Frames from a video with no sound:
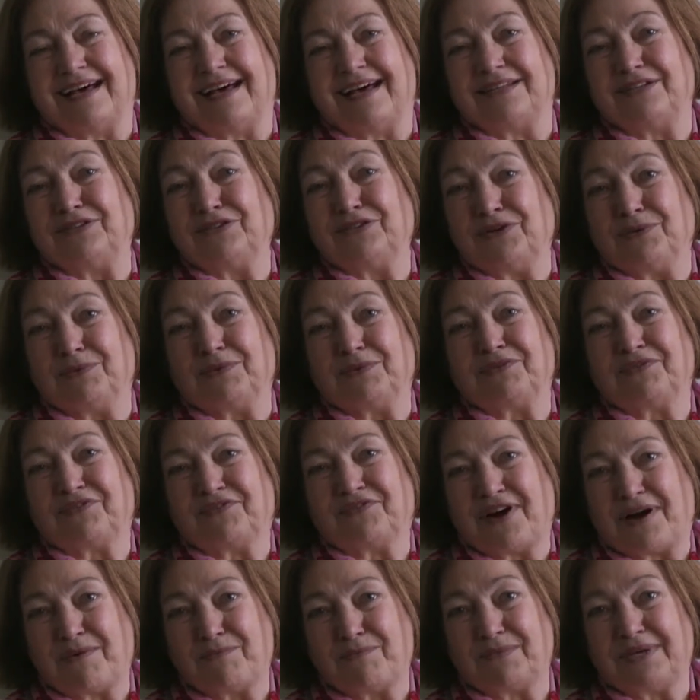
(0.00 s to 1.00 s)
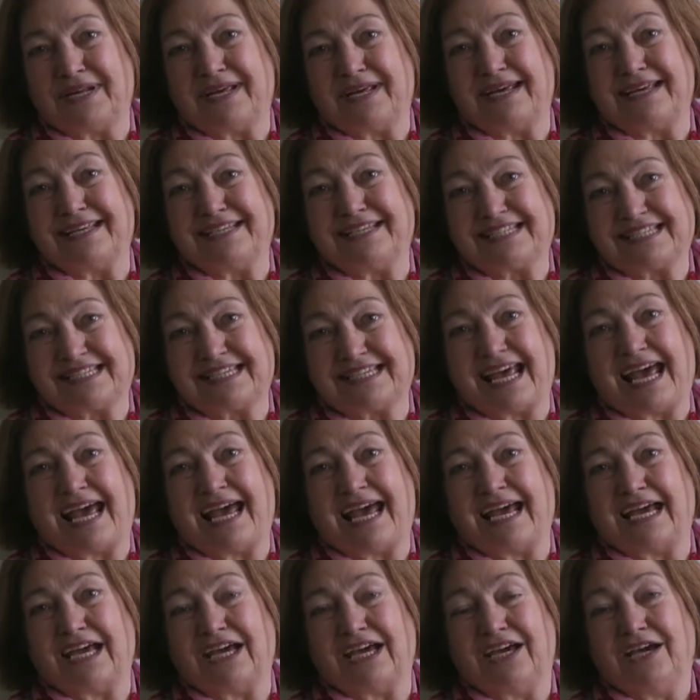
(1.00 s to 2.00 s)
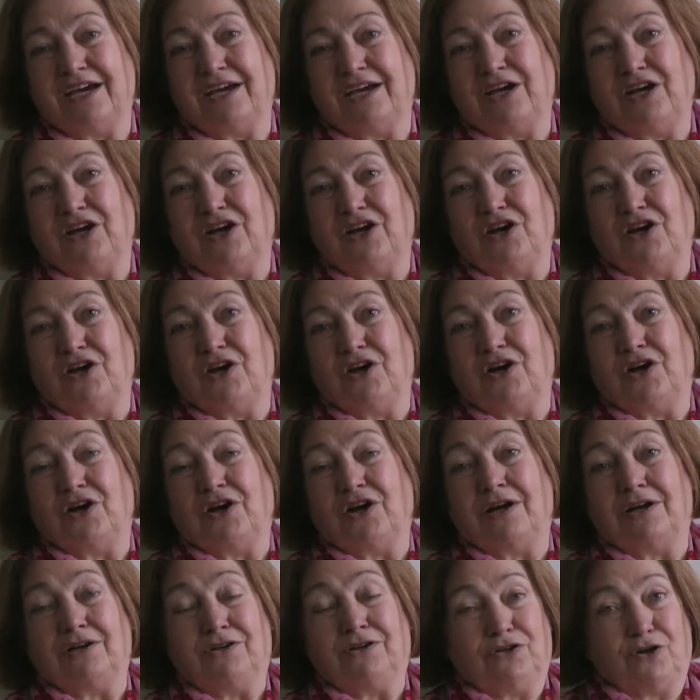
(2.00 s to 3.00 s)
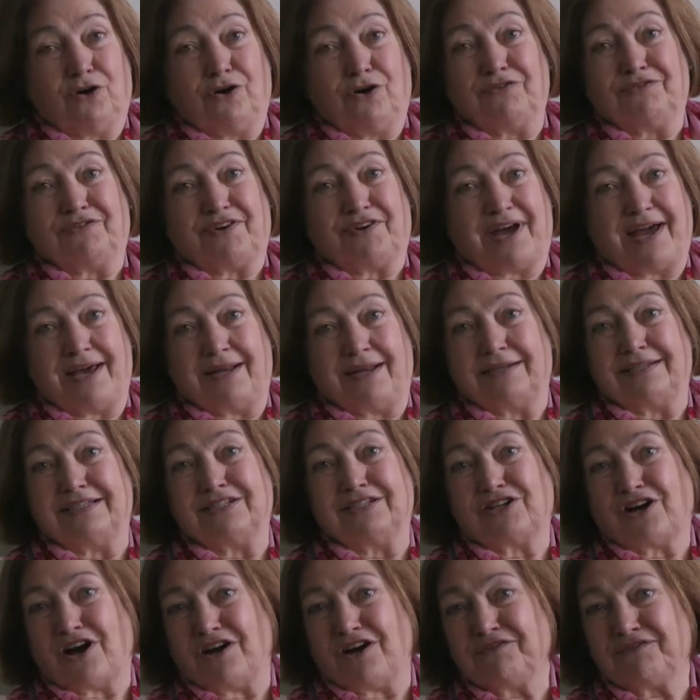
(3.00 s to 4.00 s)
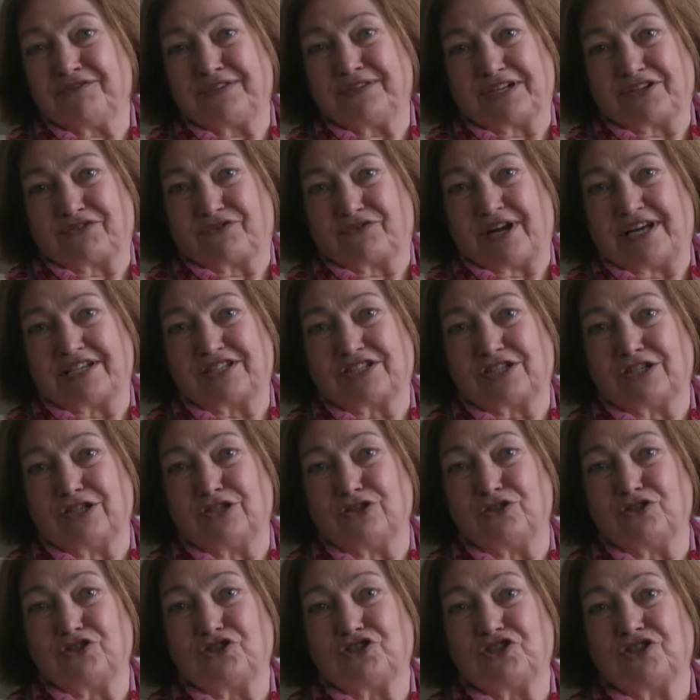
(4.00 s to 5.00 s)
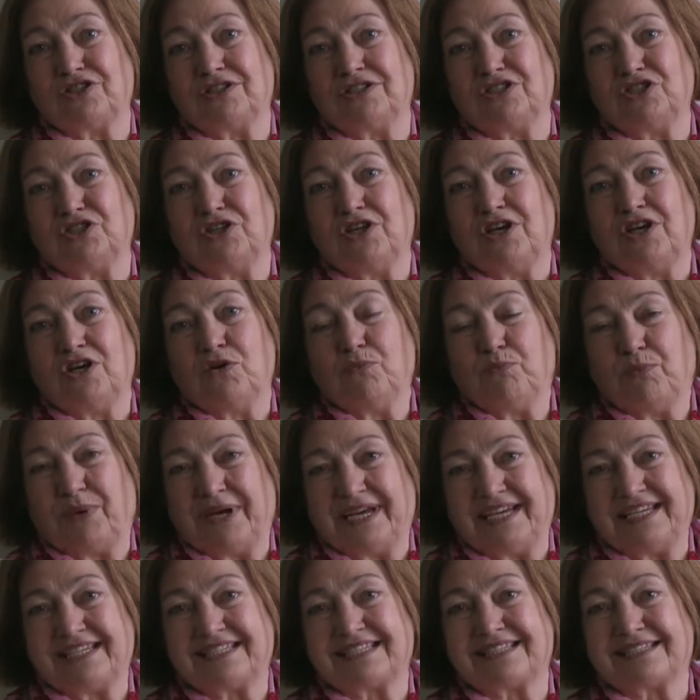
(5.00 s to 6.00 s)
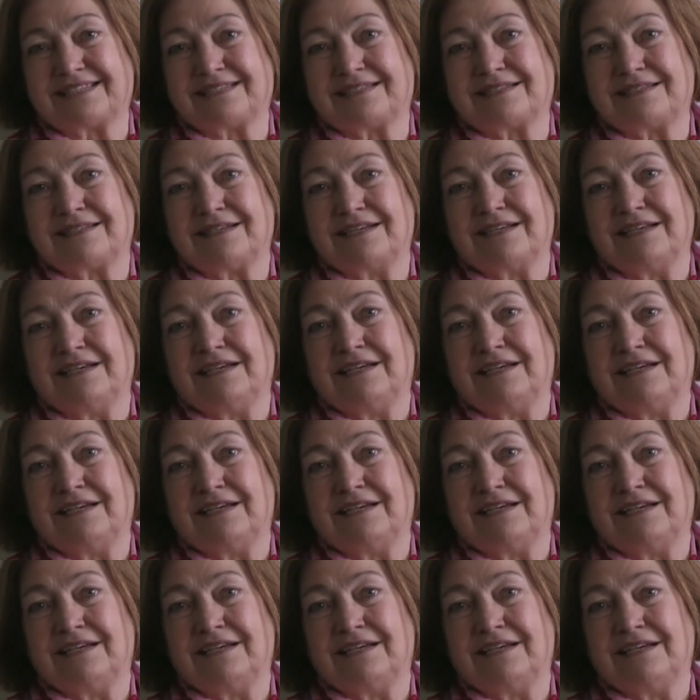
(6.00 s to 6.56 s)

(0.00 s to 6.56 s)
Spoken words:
And the human family is saying non-violent conflict resolution, peace,